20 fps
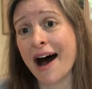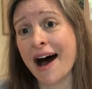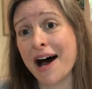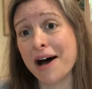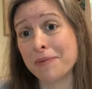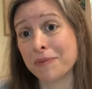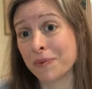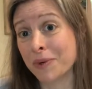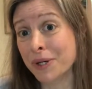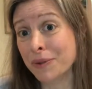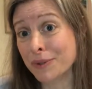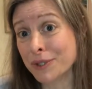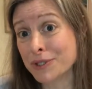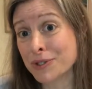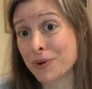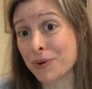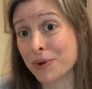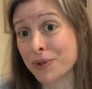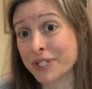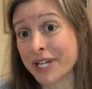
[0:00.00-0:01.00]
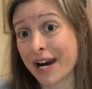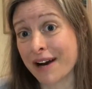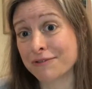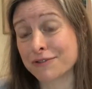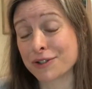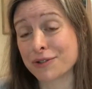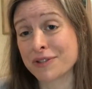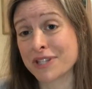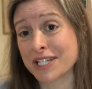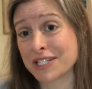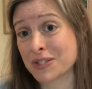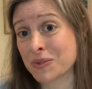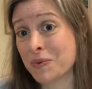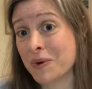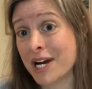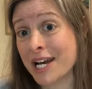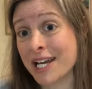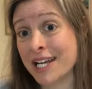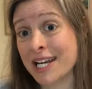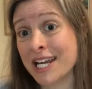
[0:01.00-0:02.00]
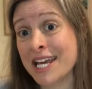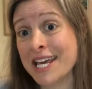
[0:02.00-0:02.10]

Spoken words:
we were told after this one